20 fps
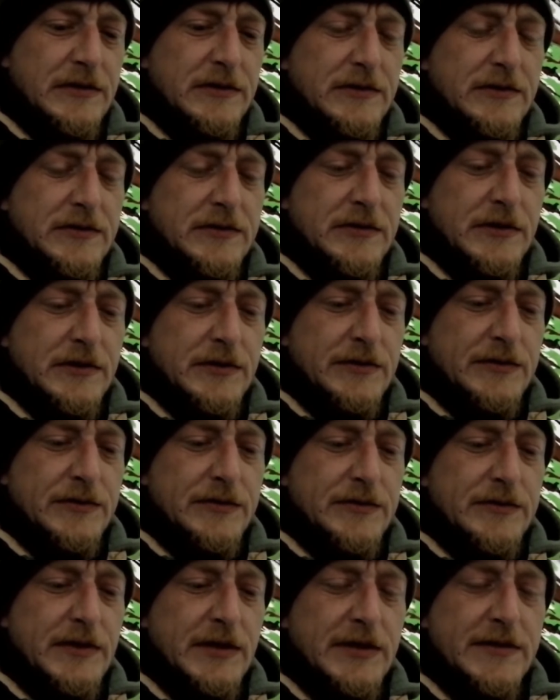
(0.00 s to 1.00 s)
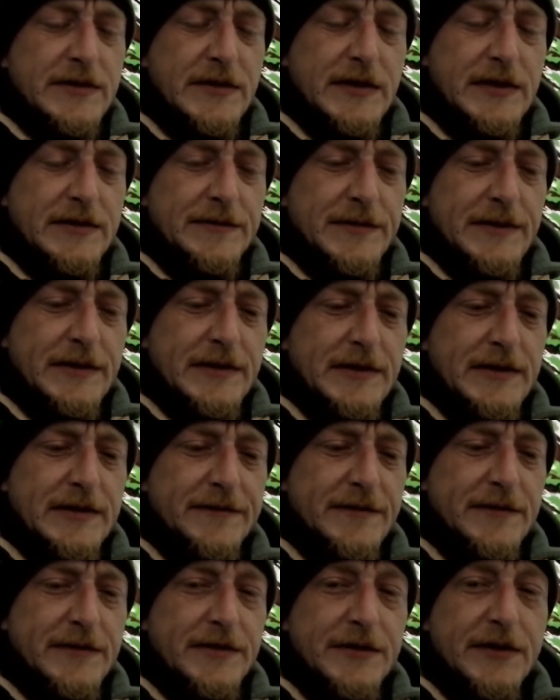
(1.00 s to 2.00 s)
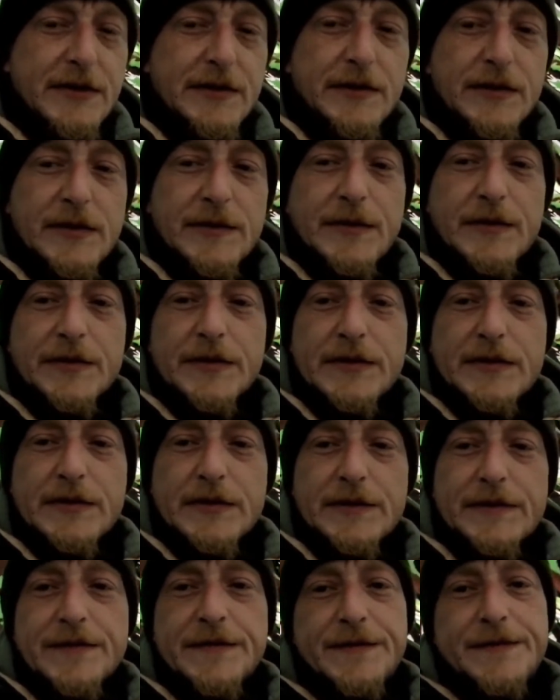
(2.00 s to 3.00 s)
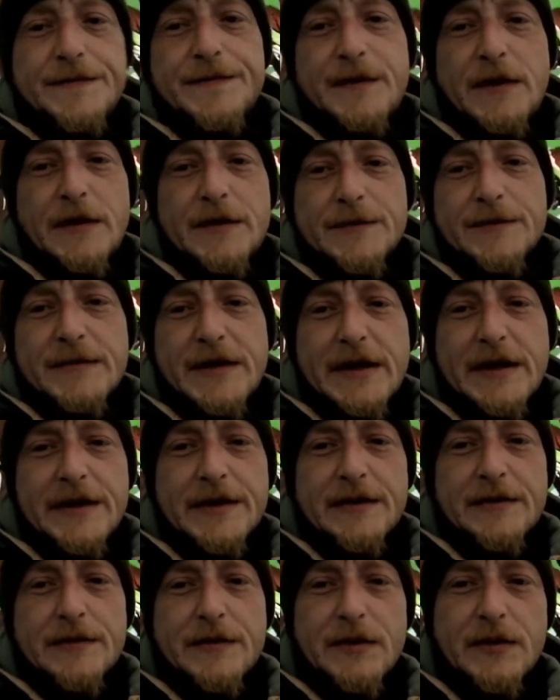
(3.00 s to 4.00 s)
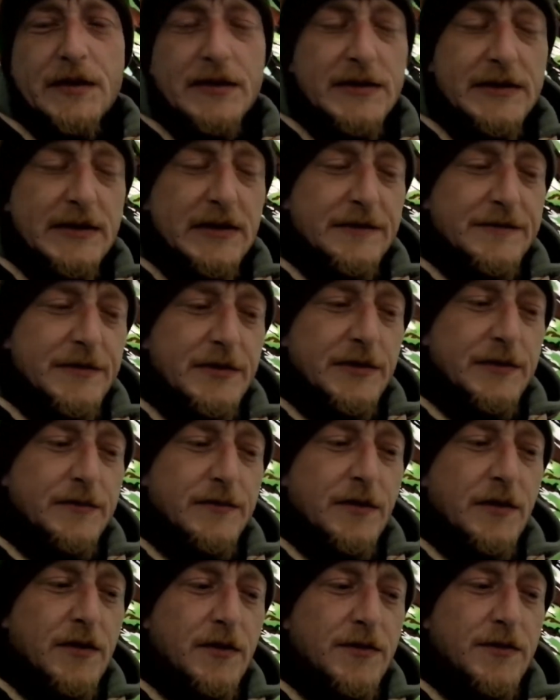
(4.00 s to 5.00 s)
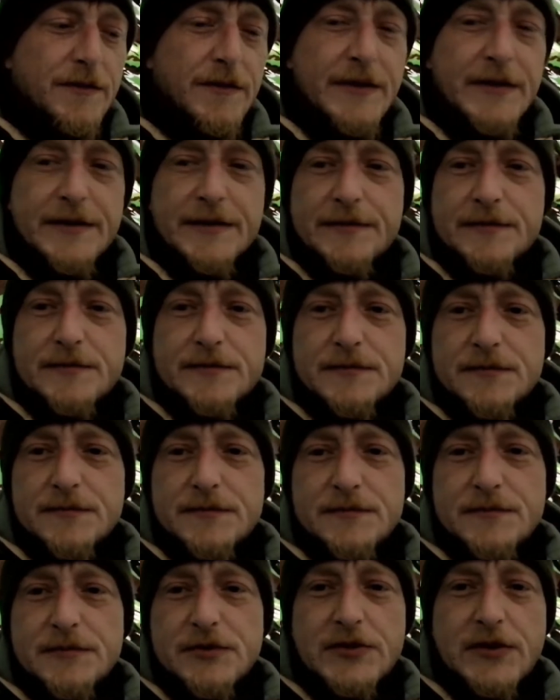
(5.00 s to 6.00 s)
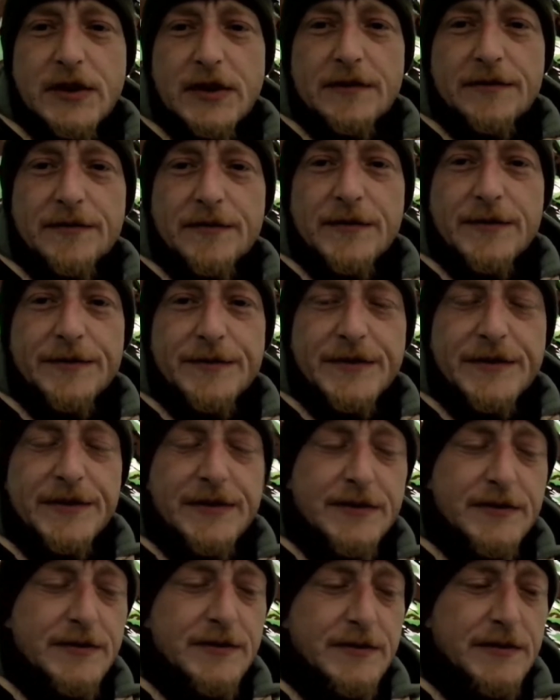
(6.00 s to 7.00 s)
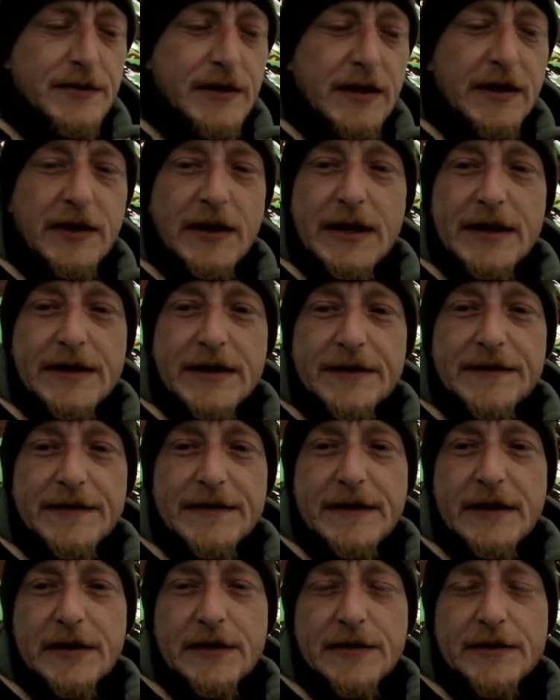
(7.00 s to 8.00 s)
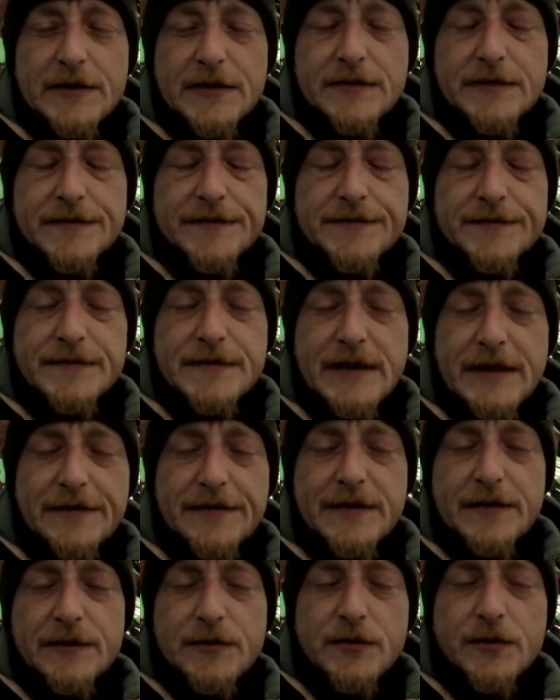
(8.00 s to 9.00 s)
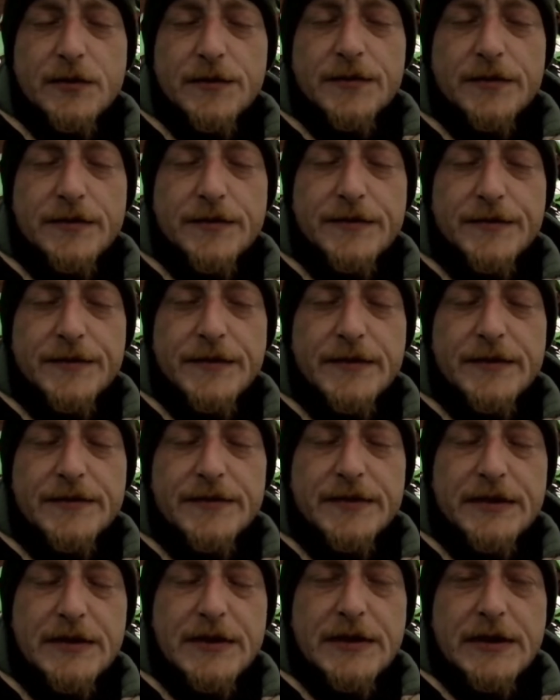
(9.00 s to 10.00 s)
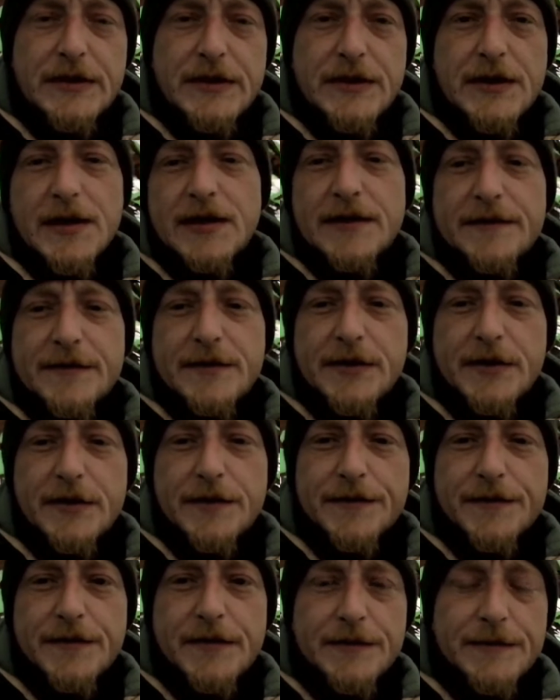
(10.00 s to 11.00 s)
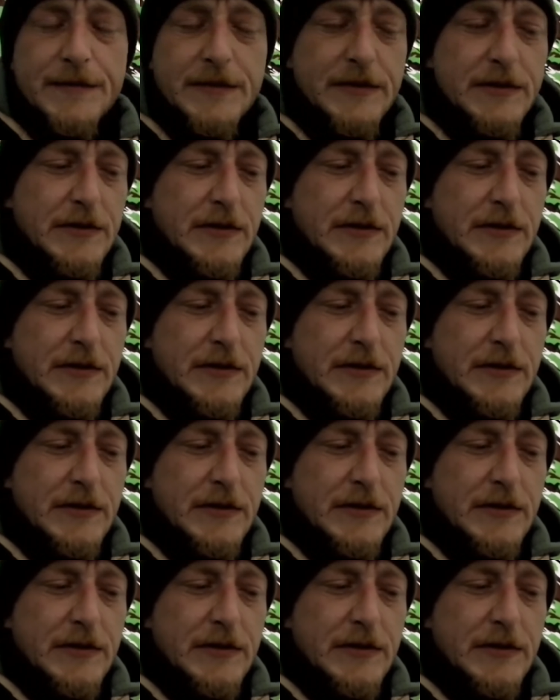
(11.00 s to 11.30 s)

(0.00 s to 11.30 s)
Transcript: So they said about leaving a note up on the farm gate. Well, I didn't have no right on the ring stuff with me, and I had nothing that I could have left it waterproof with and leave a note from.